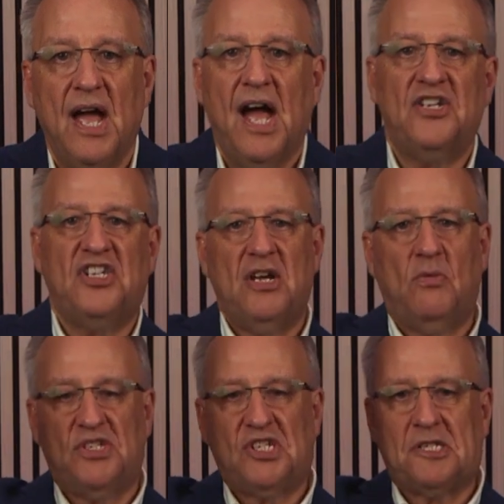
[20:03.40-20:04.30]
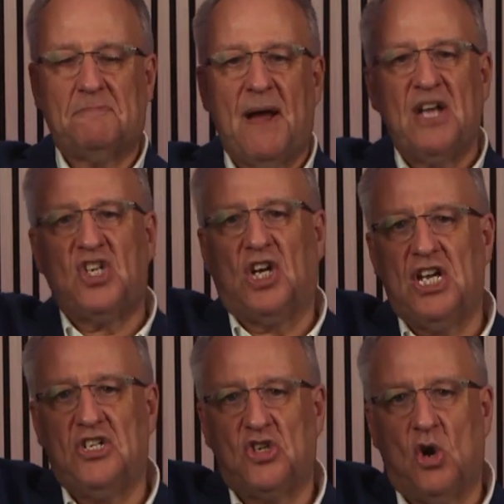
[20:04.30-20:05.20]
And she was
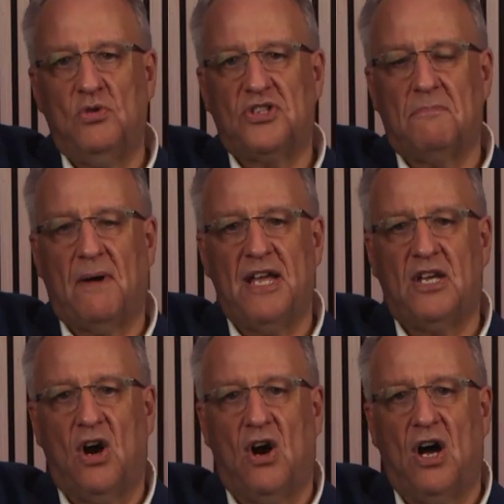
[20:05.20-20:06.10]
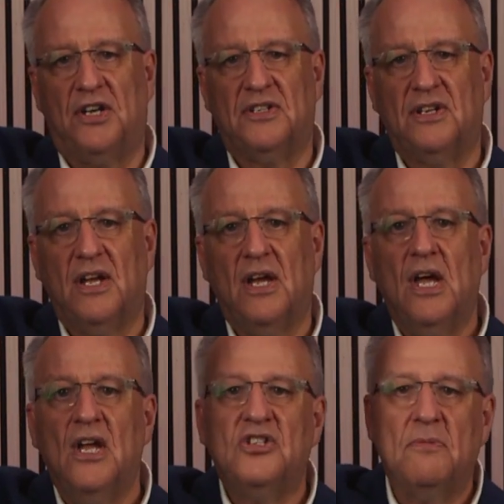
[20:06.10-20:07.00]
specially chosen by God
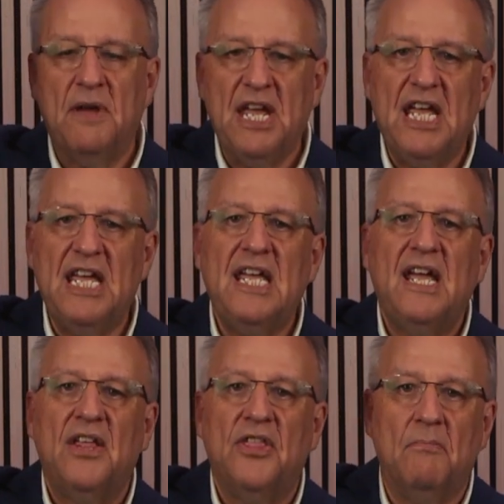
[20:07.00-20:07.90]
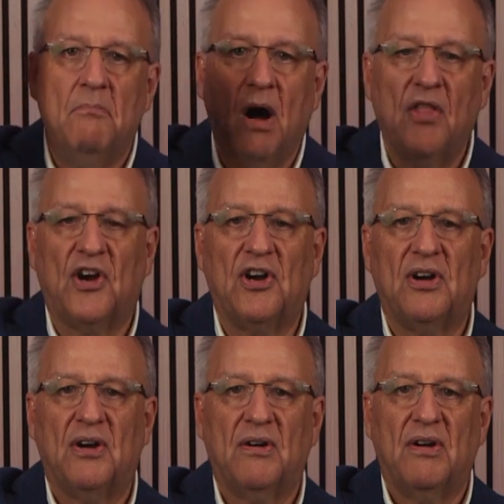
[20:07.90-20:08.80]
to be the
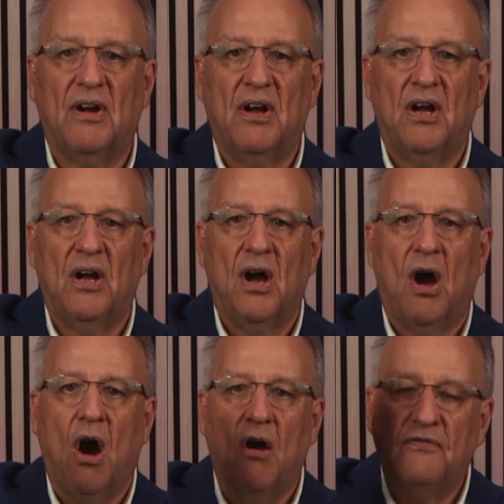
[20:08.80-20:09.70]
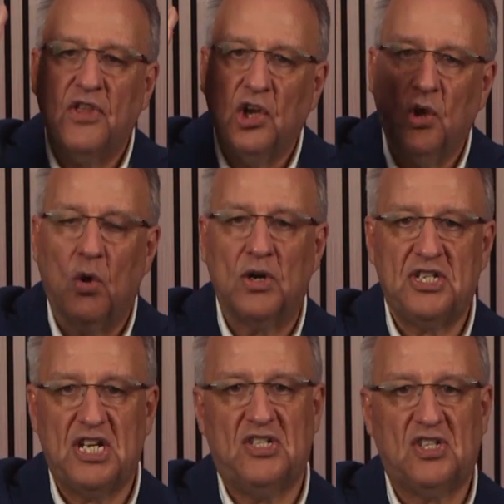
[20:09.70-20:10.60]
mother of the Lord
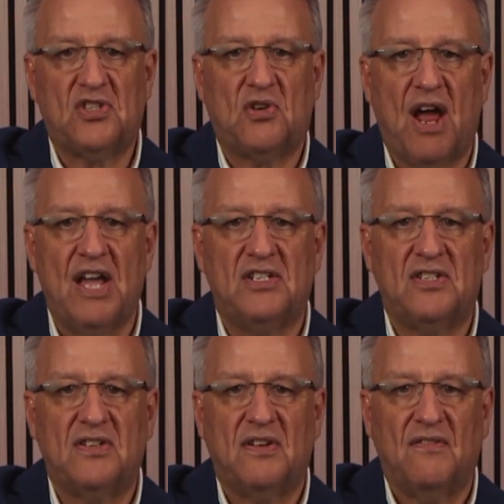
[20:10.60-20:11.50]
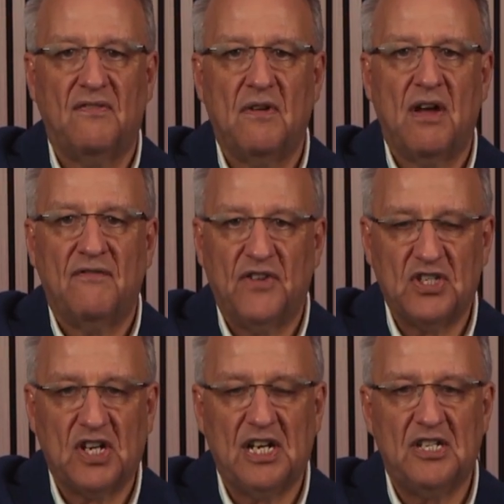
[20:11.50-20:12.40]
Jesus Christ,
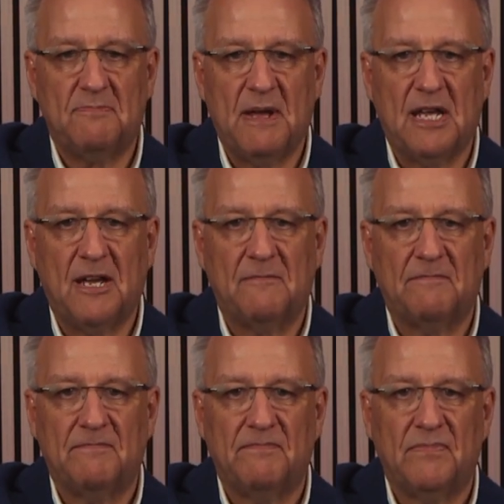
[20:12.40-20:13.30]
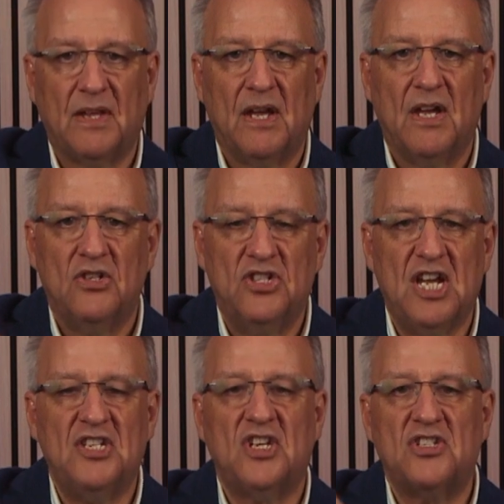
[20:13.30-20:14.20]
physically speaking.
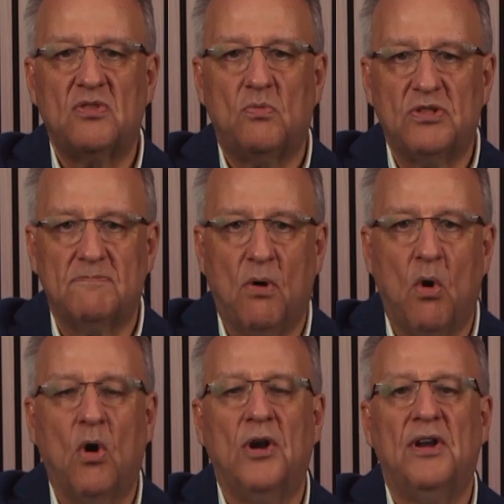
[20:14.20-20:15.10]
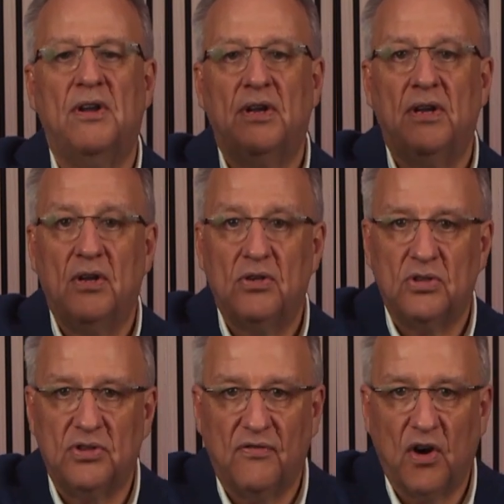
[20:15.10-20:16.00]
Jesus was born
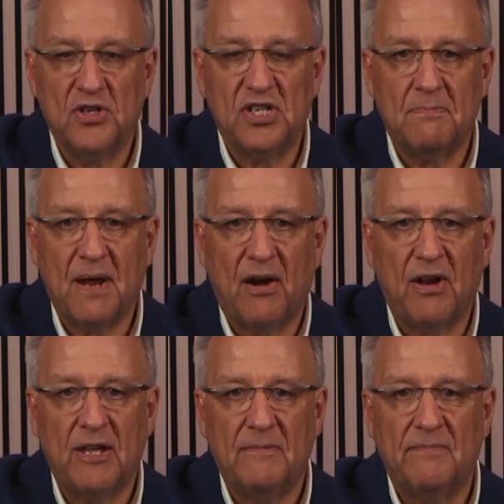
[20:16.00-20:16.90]
to the Virgin Mary.